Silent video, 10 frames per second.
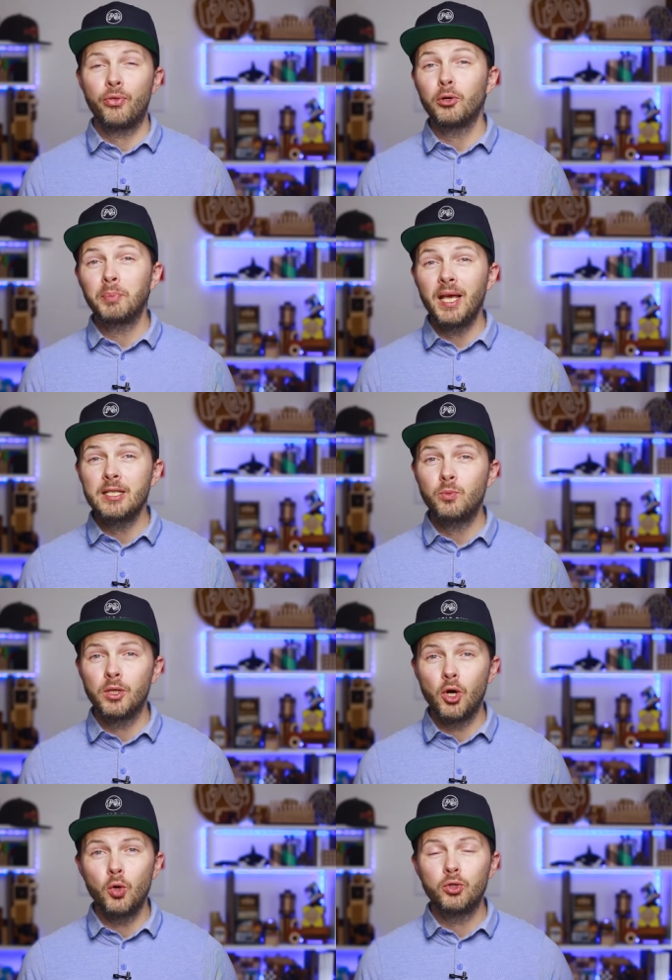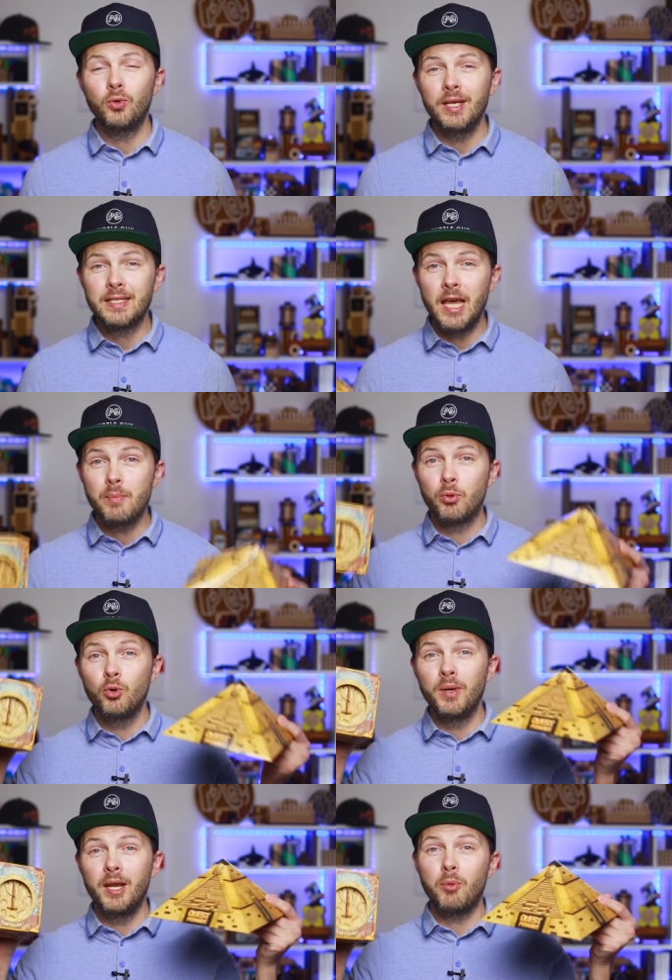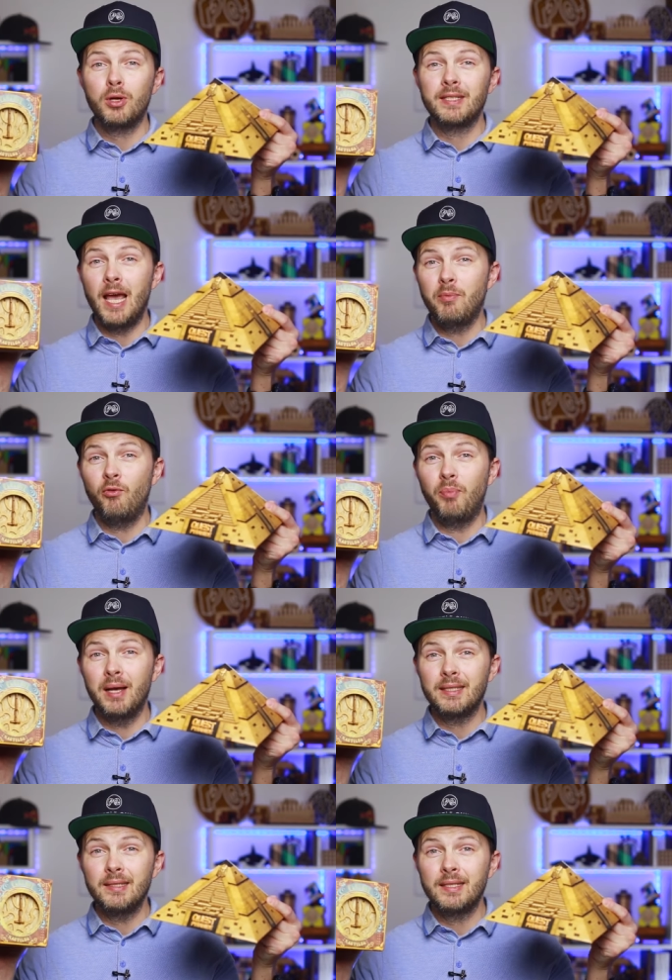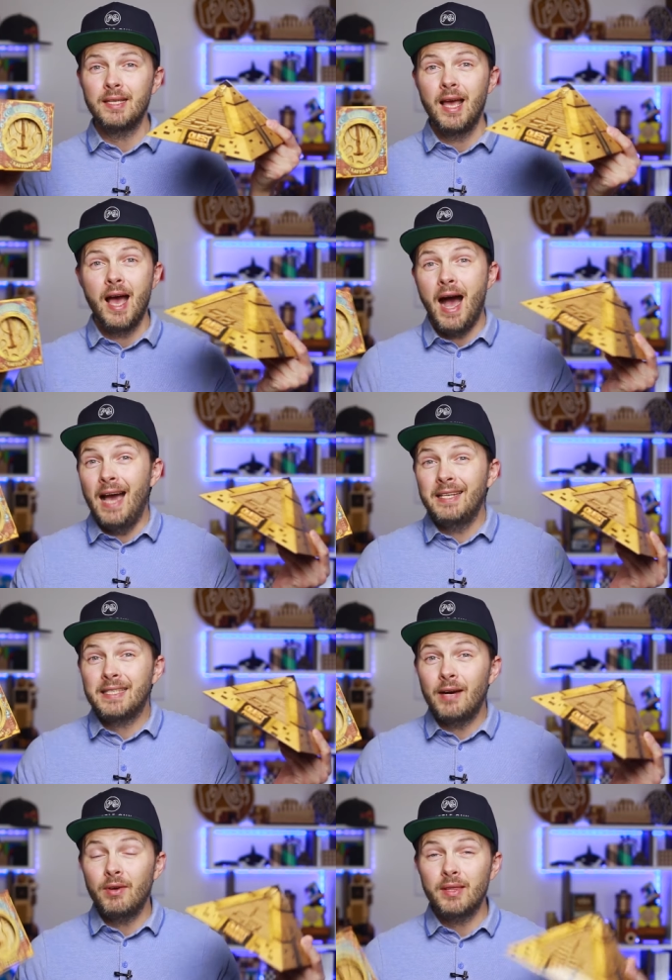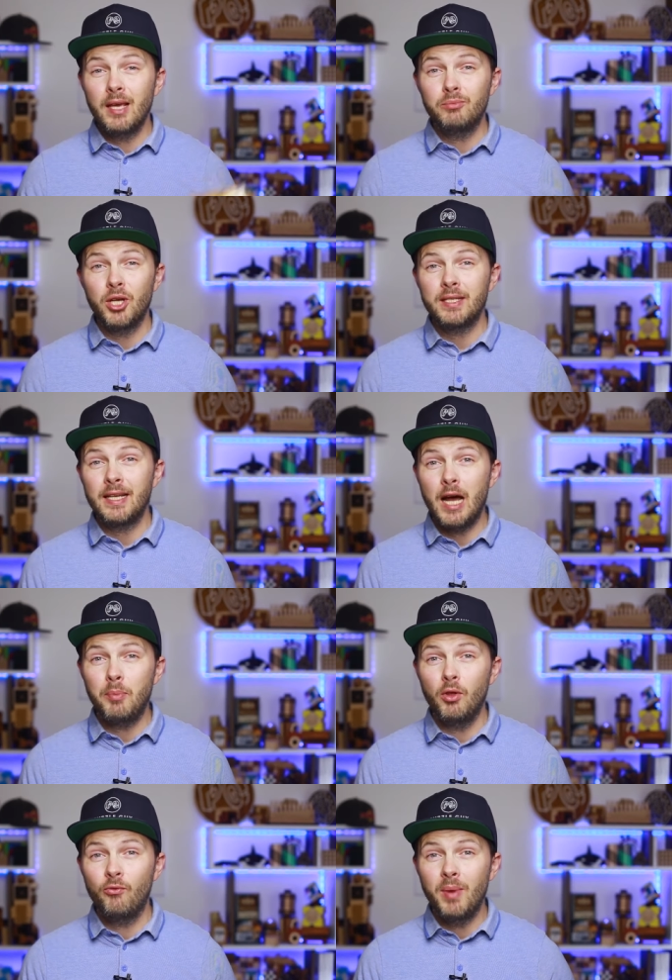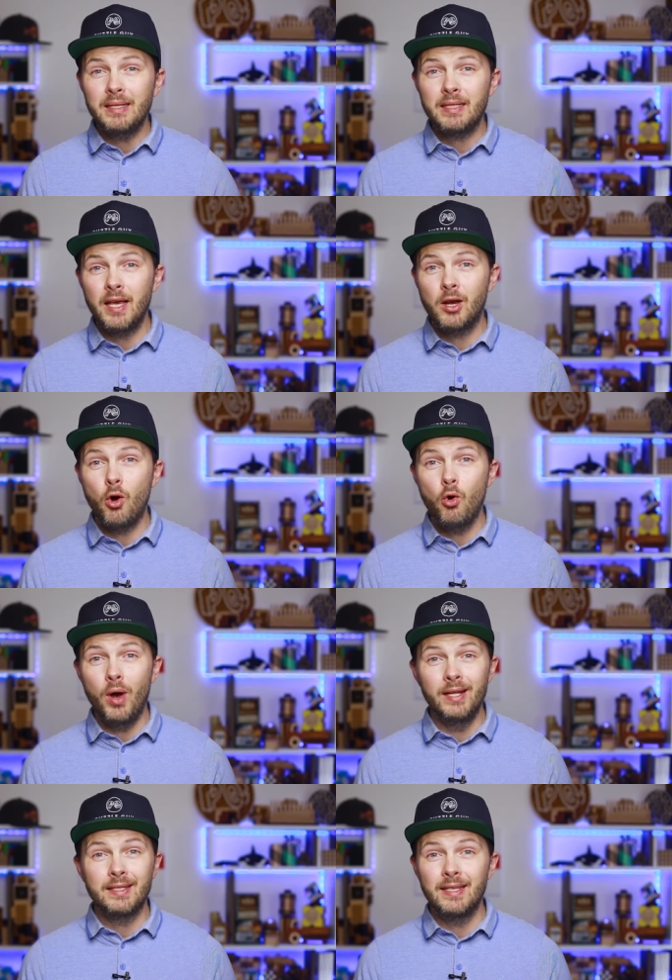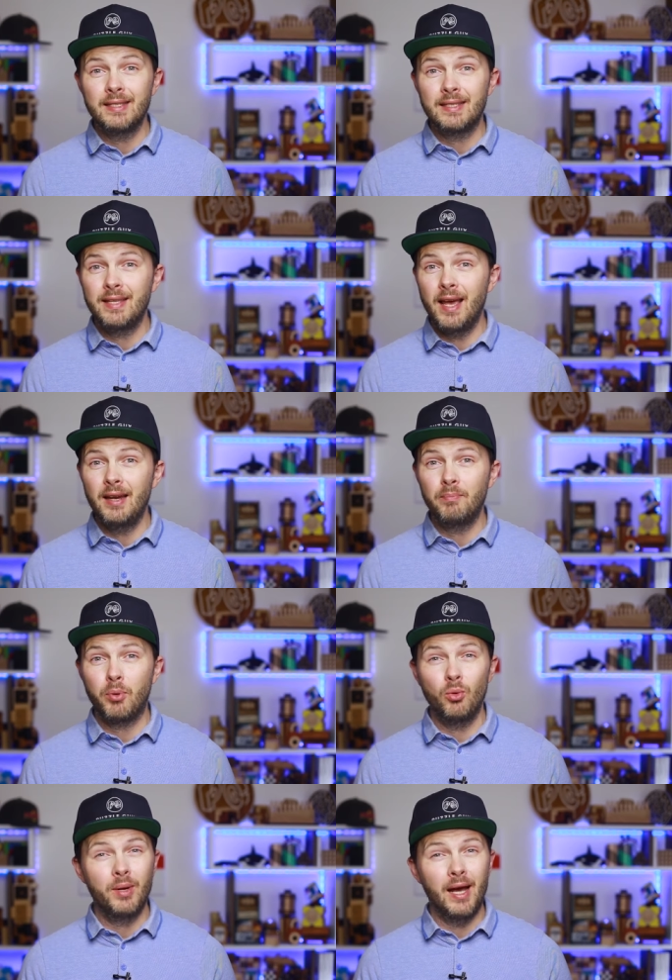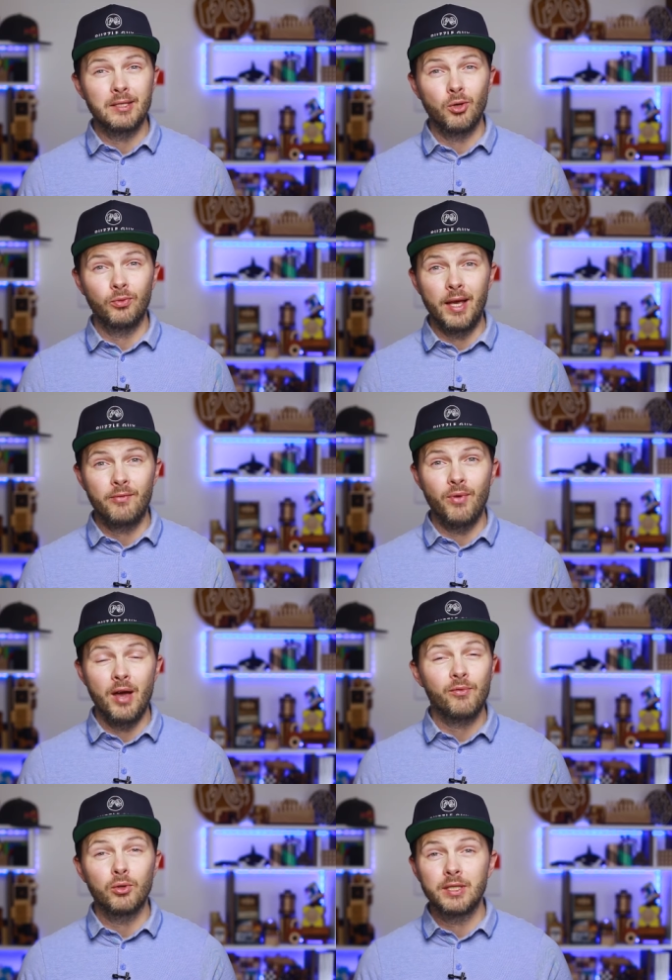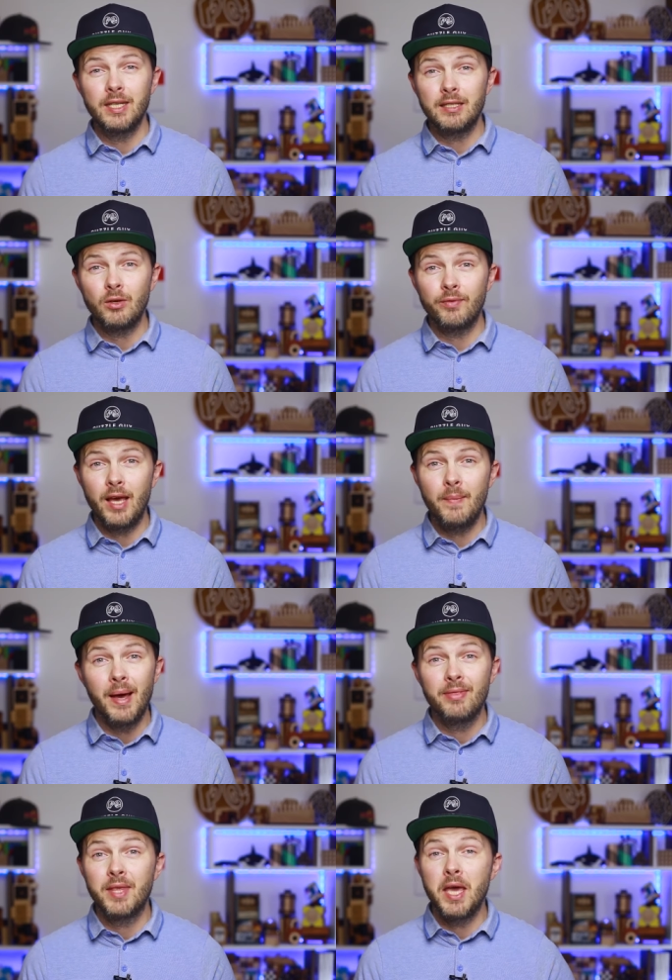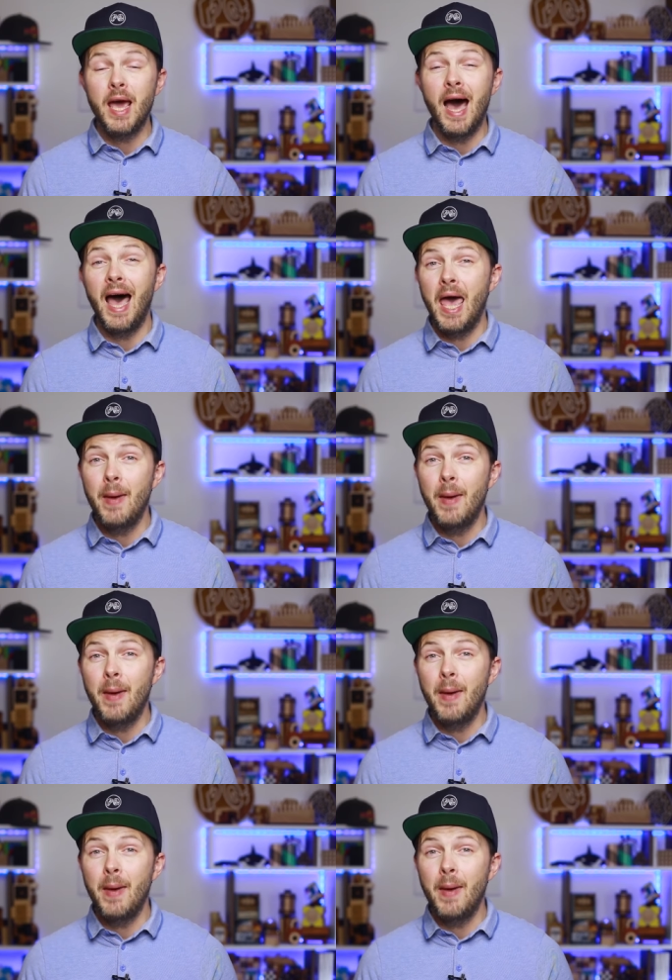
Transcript: Third place will go to escape room in a box type of puzzles. I discovered them just a couple of months ago and since then probably I solved like five or six of them and they are